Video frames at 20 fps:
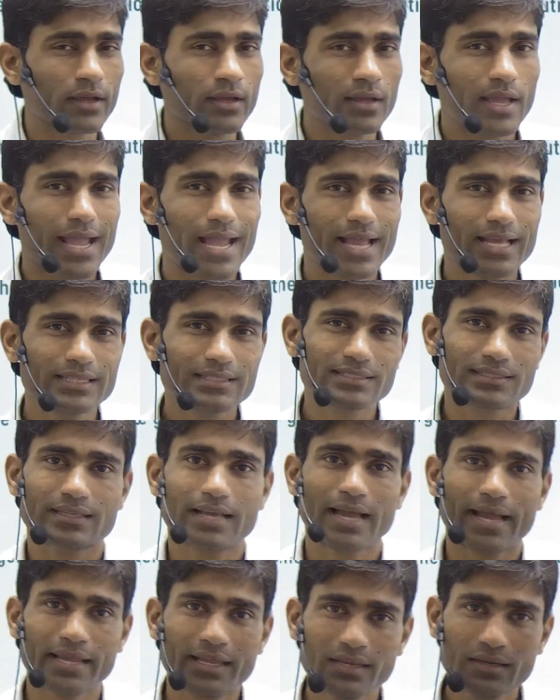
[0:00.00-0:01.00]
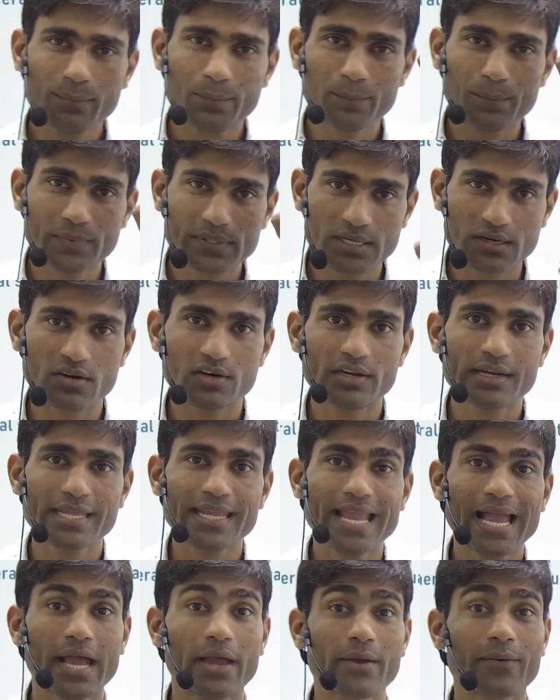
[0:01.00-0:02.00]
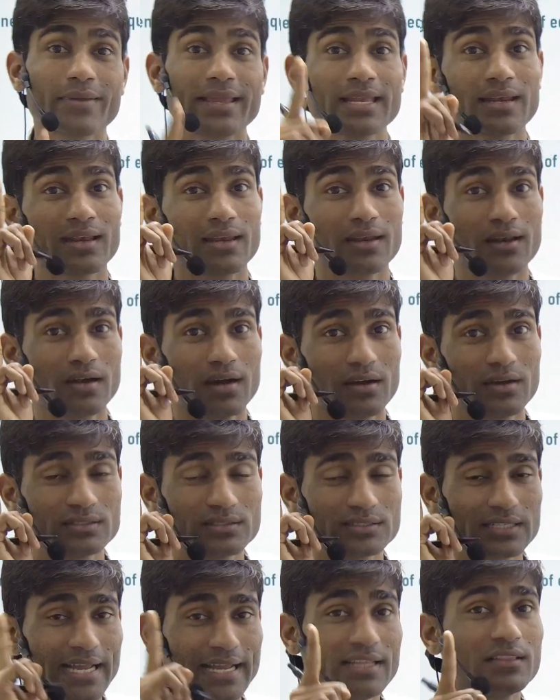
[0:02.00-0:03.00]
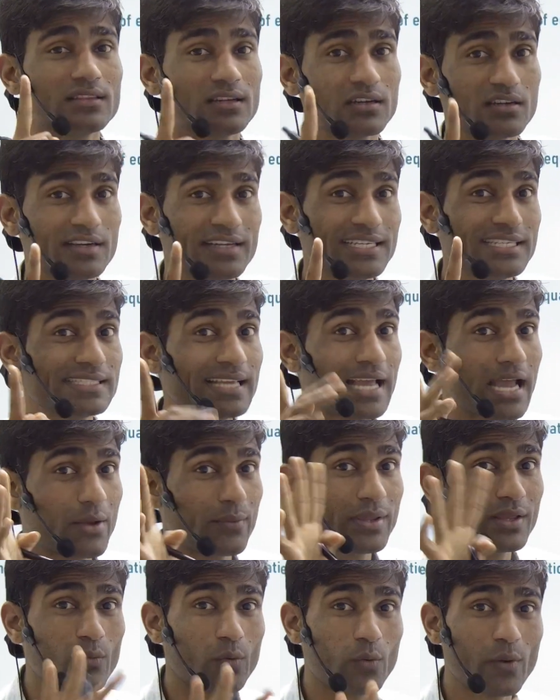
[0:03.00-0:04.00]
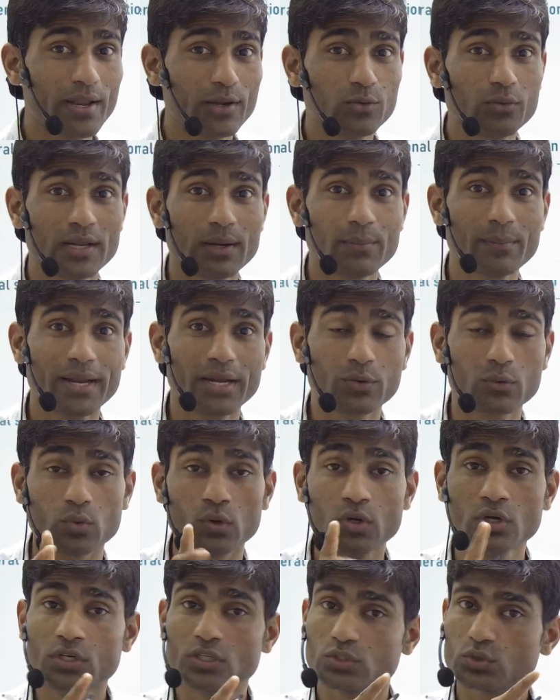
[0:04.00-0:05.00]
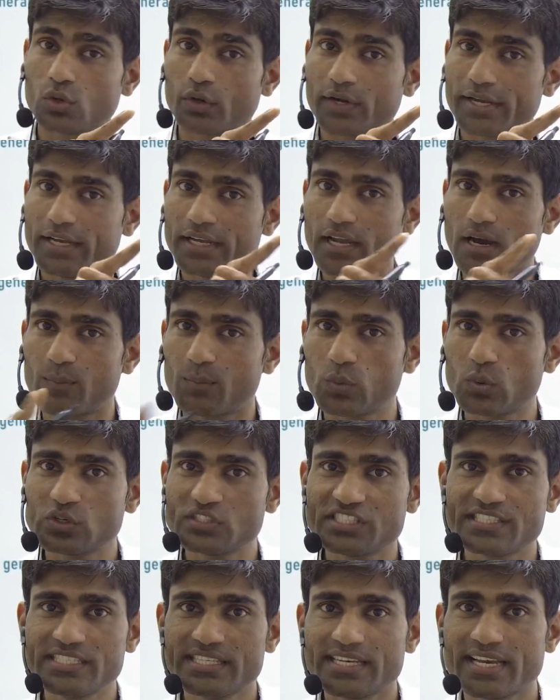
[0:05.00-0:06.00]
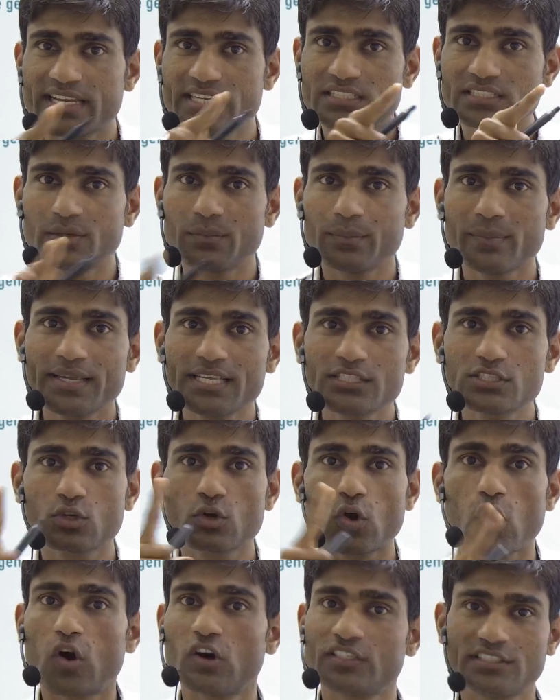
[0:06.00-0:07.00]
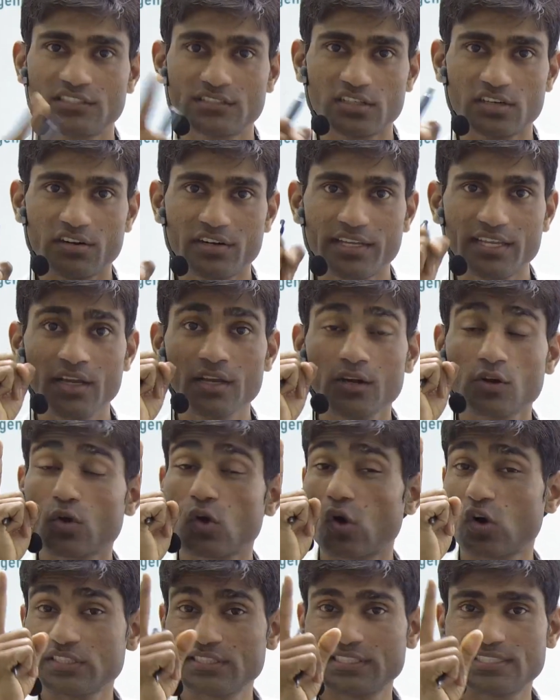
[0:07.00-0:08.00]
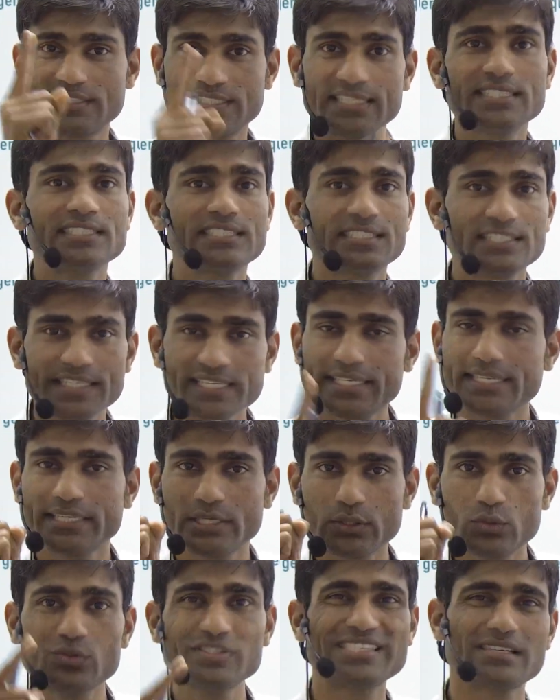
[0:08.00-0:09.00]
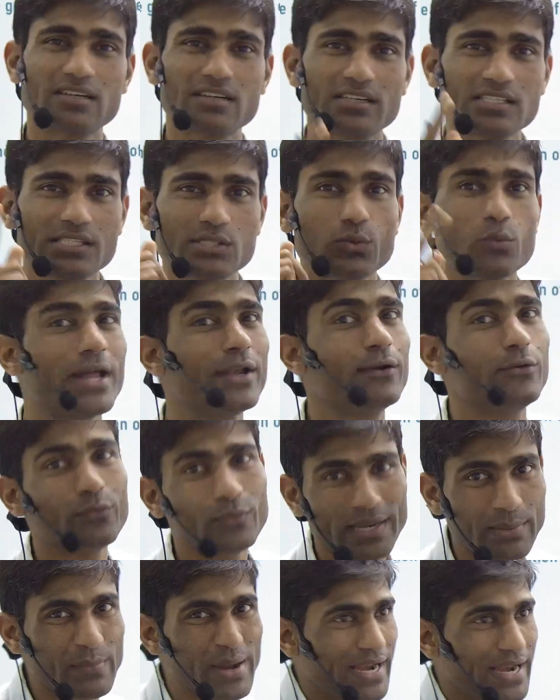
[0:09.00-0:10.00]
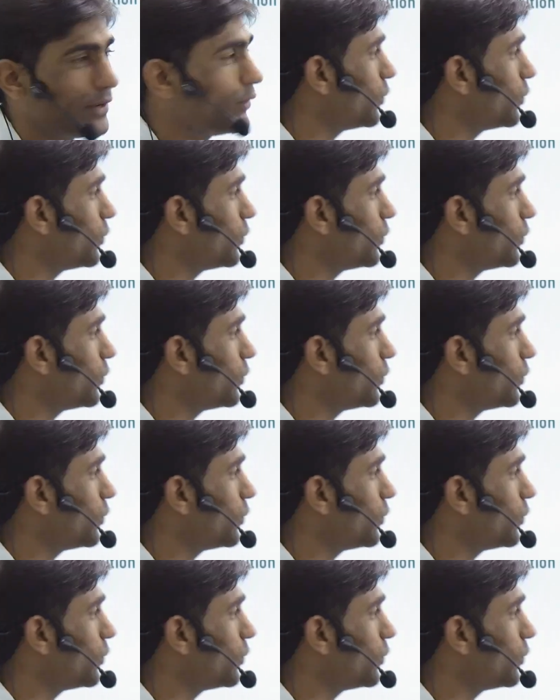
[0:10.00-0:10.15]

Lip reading: as sine 30 having sine 30 is having value 1 by 2, so it opposite direction means cos 30, cos 60 gives us value 1 by 2.